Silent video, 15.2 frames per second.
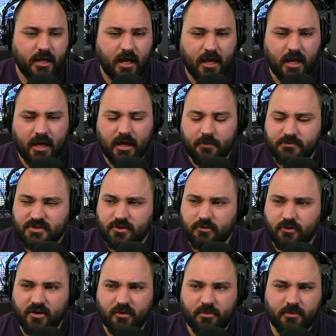Uh, I'm so
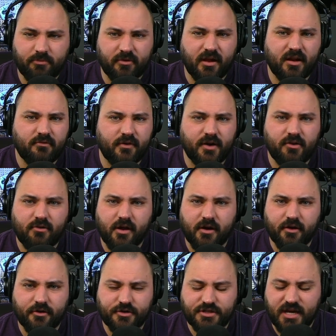incredibly proud of our new
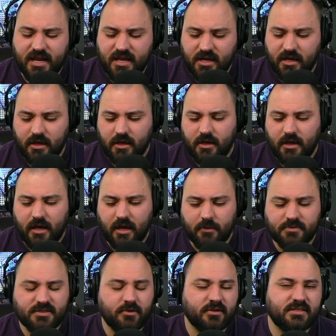editor, Jake.
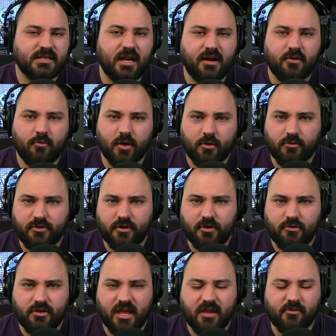I'm so excited to work with our
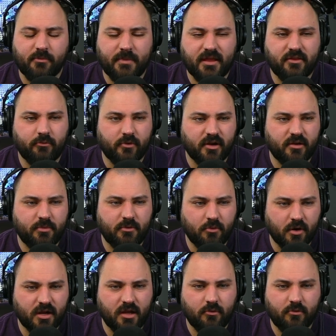new cameraman that we're going to be
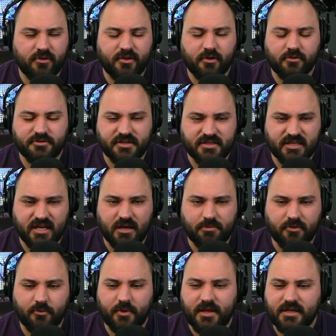working with here in just a
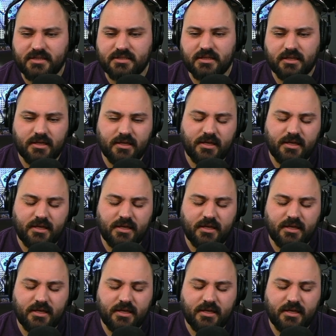couple weeks.